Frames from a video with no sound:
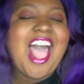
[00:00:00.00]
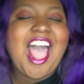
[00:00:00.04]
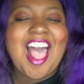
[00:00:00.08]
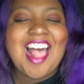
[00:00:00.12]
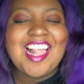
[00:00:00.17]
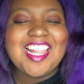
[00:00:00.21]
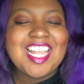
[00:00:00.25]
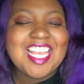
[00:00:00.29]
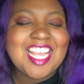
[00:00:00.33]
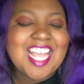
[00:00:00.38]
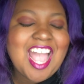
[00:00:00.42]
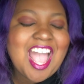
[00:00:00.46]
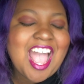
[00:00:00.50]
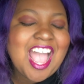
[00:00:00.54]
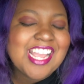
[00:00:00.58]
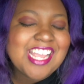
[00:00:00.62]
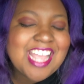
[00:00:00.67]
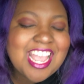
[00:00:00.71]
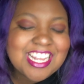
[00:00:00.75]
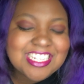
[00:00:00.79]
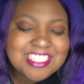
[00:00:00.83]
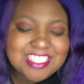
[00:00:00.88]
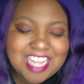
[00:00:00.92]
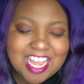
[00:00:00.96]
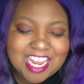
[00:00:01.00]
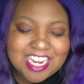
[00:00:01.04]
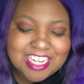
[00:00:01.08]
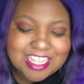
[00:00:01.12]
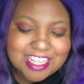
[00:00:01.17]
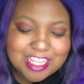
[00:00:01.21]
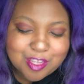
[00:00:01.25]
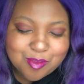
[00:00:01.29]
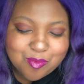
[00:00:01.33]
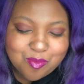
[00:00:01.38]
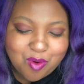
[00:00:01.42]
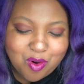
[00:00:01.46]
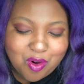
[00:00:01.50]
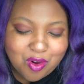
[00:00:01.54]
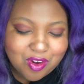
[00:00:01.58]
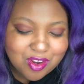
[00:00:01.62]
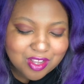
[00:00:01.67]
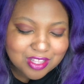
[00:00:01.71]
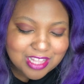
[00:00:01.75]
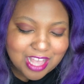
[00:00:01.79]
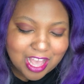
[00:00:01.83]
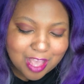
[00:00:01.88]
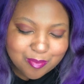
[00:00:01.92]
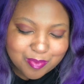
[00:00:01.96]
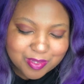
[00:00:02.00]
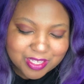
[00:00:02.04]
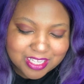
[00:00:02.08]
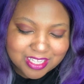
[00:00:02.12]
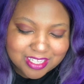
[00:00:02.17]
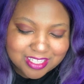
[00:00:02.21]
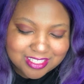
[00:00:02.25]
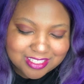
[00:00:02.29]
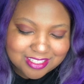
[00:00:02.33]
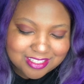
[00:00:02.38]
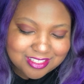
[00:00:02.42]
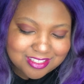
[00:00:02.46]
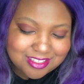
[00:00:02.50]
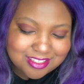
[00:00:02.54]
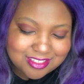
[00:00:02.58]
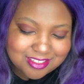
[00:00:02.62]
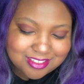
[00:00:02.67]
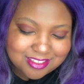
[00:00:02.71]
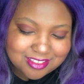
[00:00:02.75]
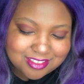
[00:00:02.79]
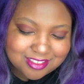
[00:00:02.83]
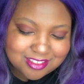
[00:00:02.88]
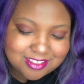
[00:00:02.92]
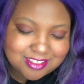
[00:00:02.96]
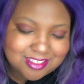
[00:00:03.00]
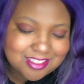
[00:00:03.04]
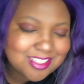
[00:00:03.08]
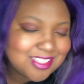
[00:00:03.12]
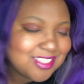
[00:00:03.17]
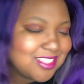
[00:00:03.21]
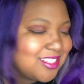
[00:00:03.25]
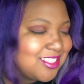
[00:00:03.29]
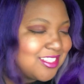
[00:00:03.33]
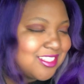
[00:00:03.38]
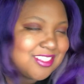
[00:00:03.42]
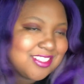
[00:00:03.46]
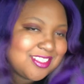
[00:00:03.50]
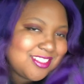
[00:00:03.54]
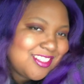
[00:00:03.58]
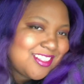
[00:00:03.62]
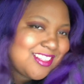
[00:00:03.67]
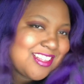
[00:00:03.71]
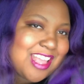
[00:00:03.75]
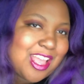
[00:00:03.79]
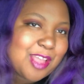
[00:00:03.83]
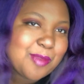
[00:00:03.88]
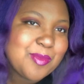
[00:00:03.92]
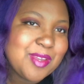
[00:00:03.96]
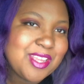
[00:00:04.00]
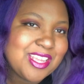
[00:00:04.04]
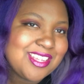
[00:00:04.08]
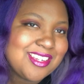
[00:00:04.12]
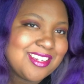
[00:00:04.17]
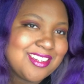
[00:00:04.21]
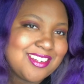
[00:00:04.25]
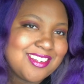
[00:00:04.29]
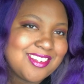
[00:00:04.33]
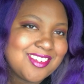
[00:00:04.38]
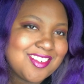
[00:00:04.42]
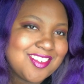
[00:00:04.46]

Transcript: like, I can't say anything more on that, because, I mean,